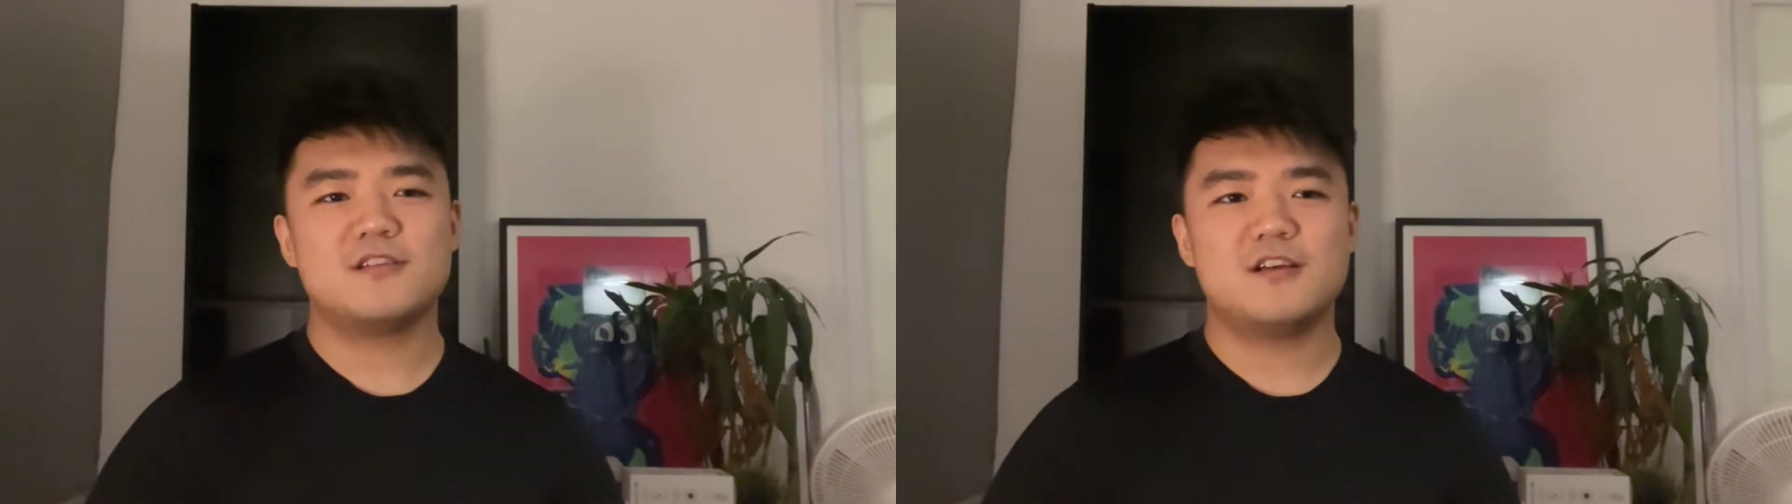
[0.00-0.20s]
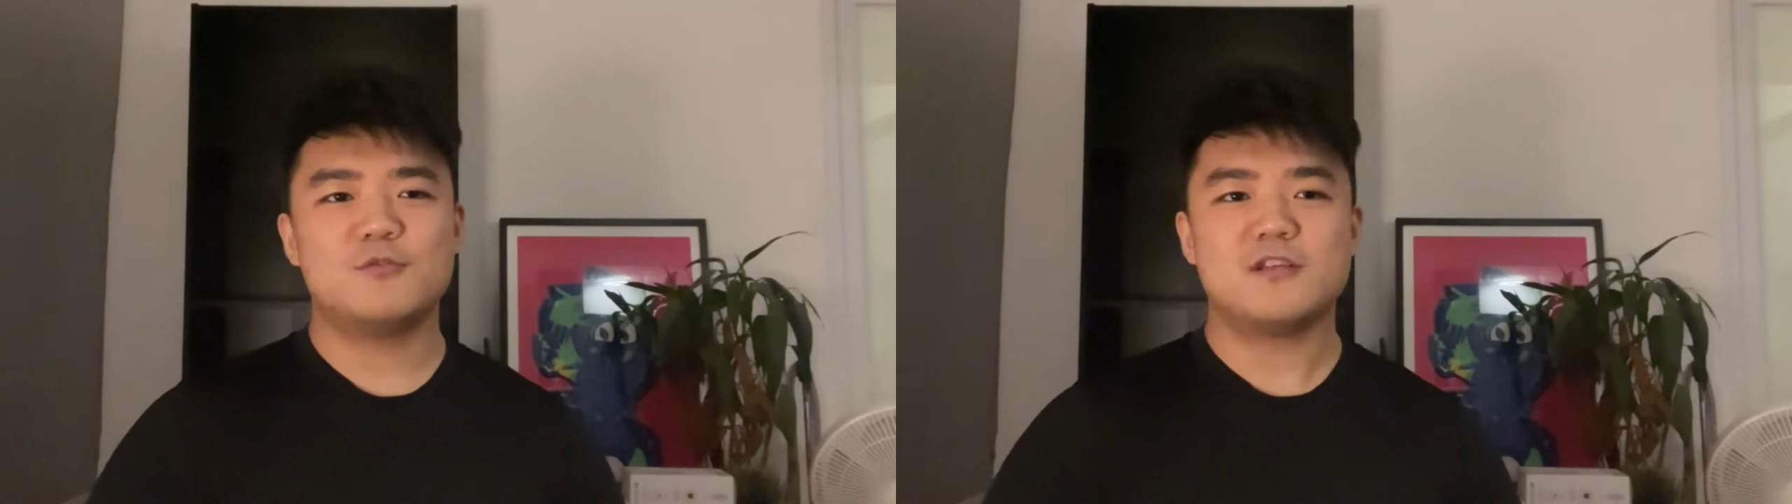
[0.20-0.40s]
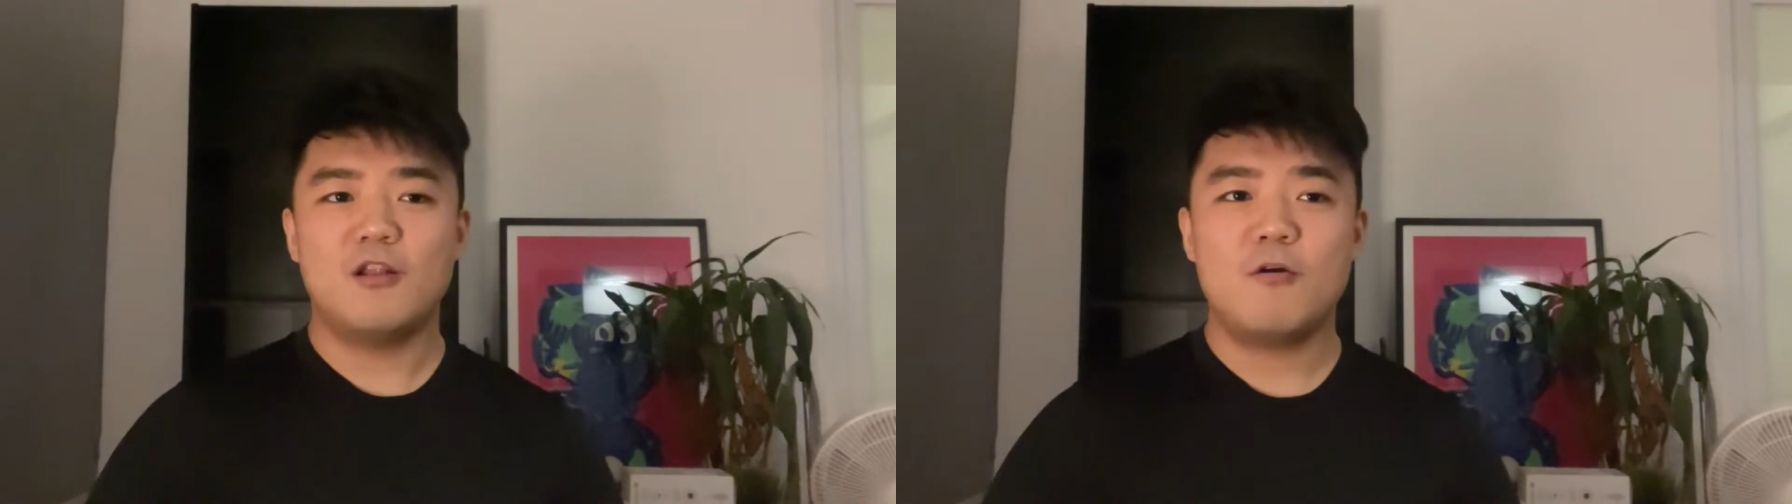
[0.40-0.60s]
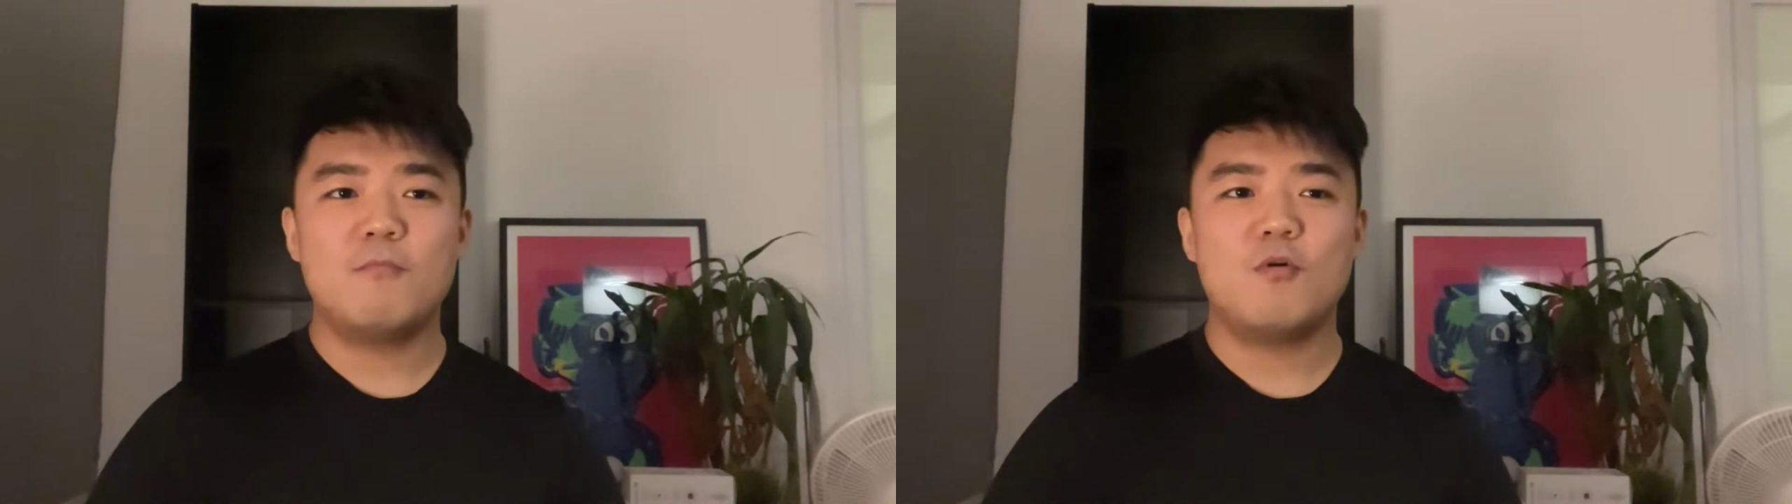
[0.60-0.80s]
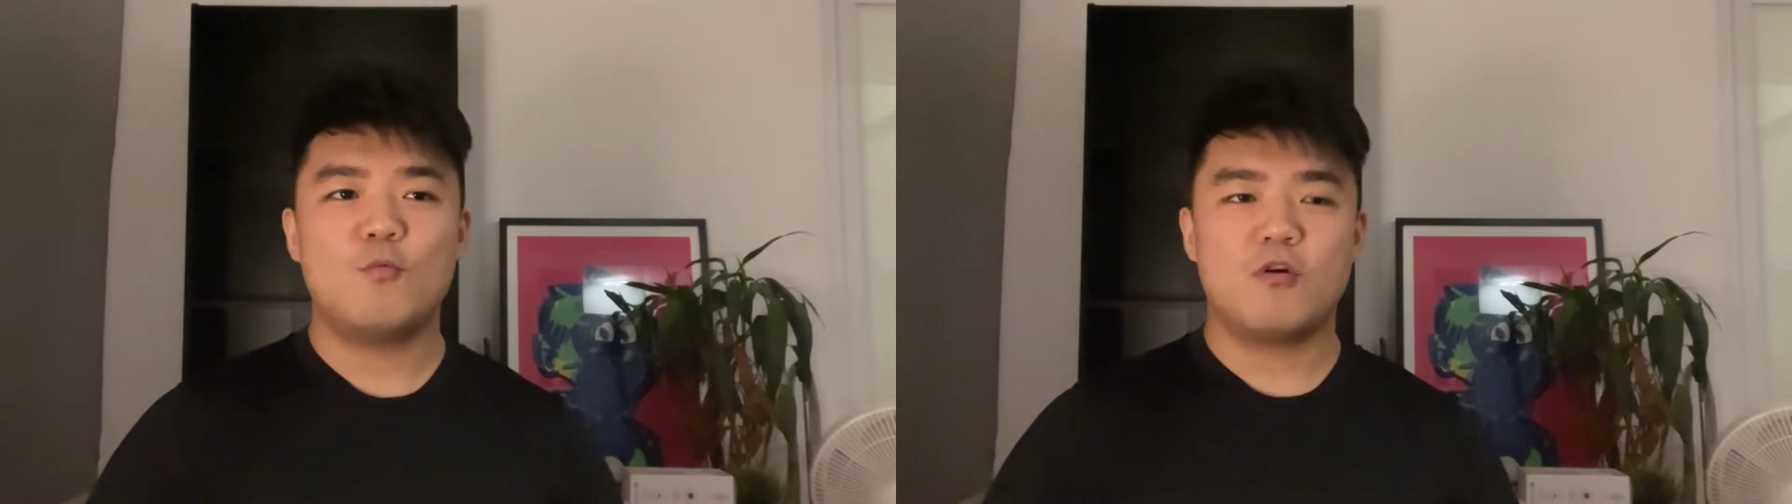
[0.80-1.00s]
a lot
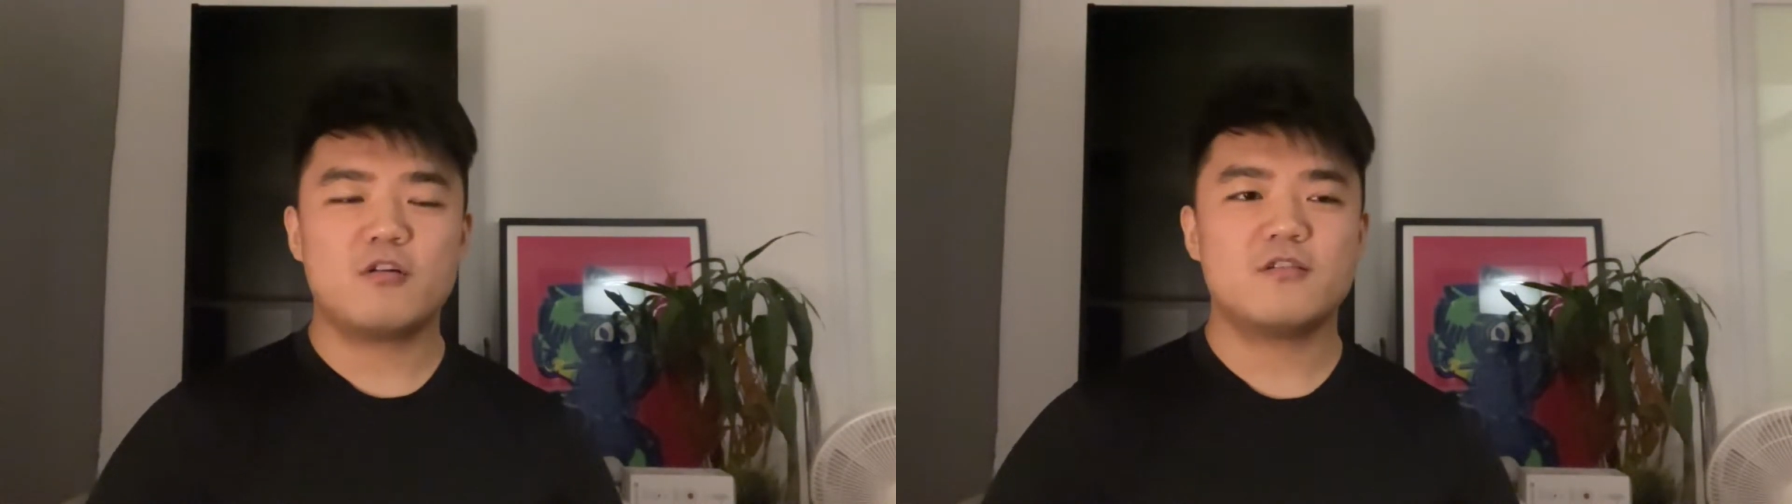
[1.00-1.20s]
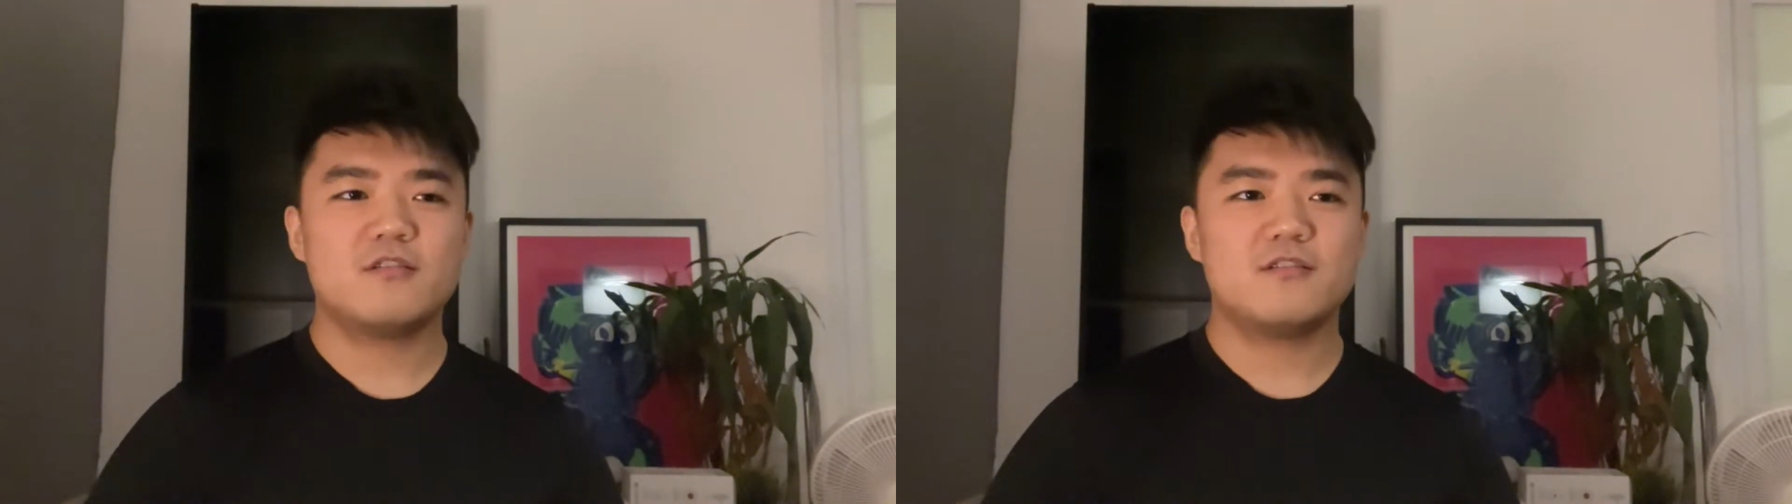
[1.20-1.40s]
more work